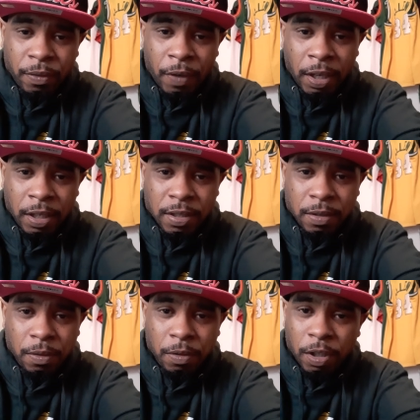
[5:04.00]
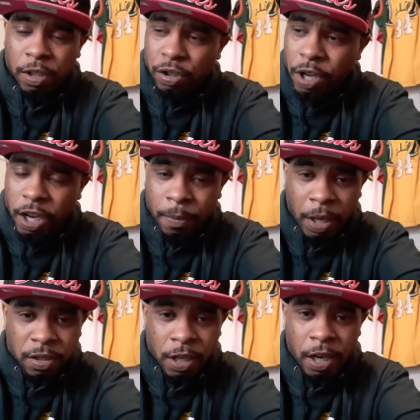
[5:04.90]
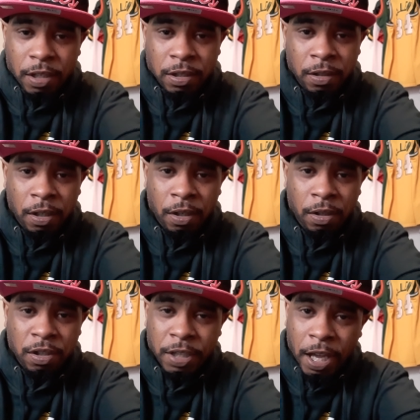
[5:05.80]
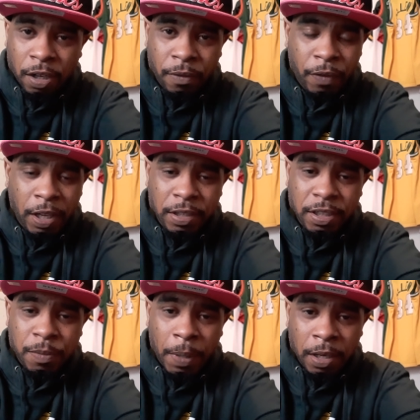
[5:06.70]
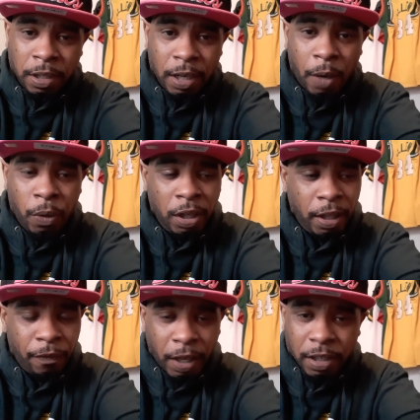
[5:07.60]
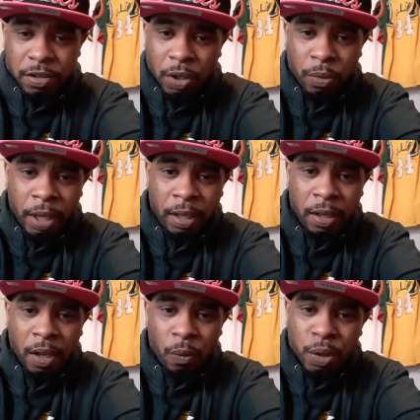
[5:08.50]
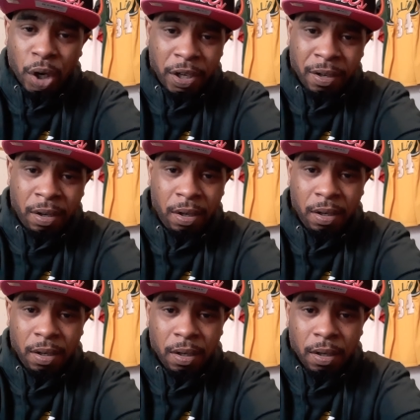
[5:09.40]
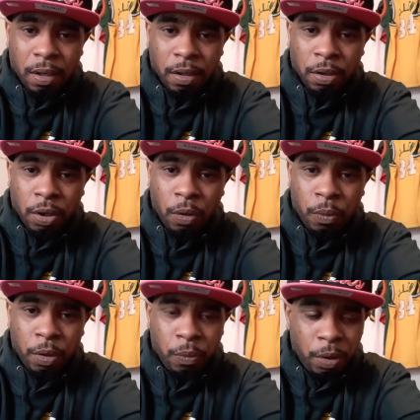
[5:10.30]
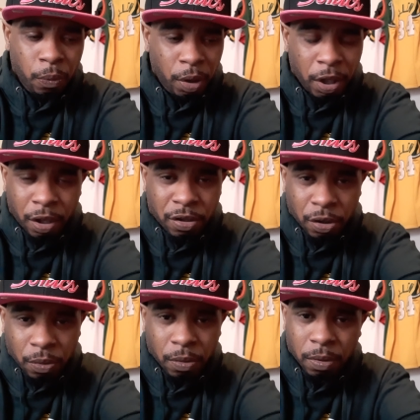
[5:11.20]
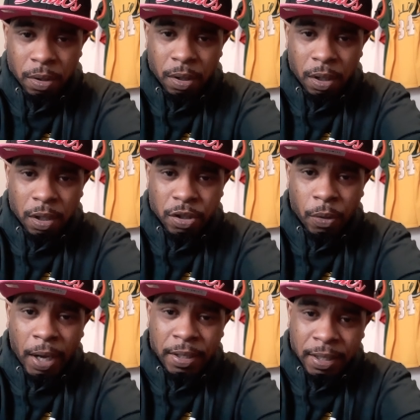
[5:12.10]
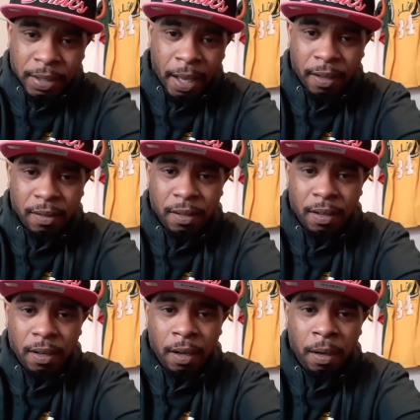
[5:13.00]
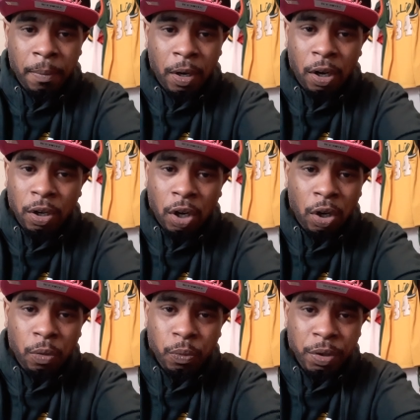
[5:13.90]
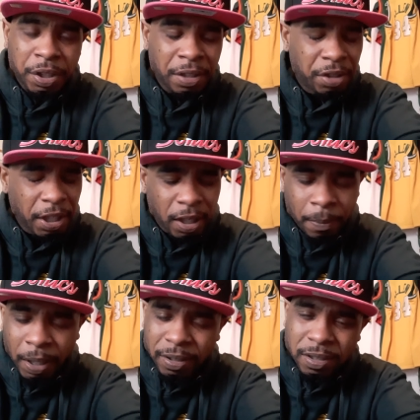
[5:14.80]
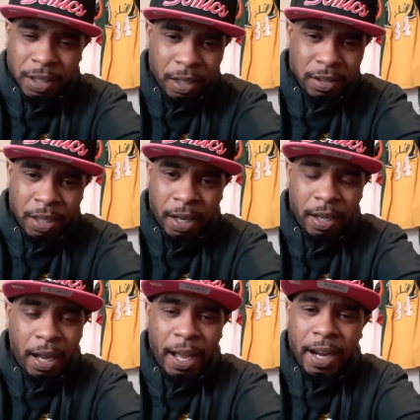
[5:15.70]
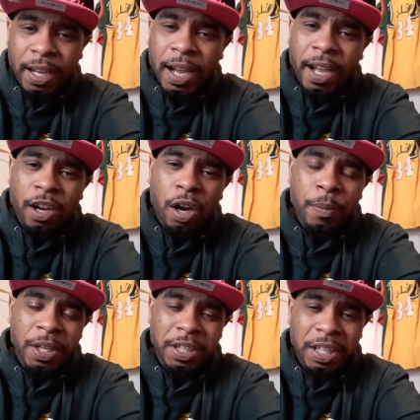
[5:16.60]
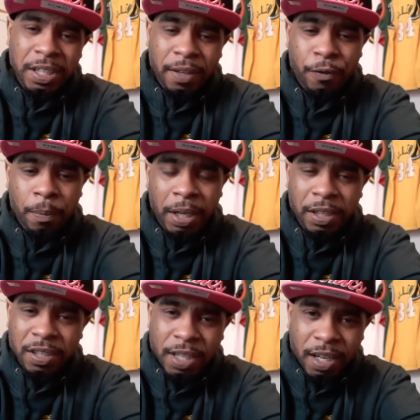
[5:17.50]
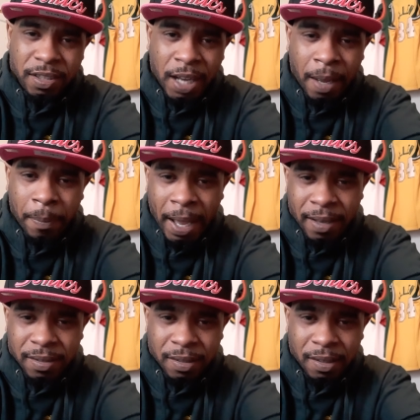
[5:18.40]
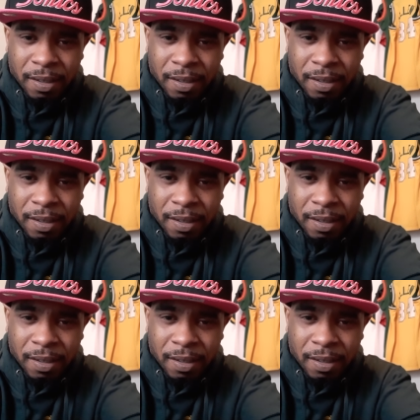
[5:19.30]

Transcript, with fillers: to Vegas. They're, they're talking about Sonics and uh, Seattle and Vegas expanding. I want to let Vegas know that we are here. You know, we're we're we're here too. So I did that. Um, all all within thinking about the Sonics guy. I had a guy call me an idiot for making the Sonics guy mask.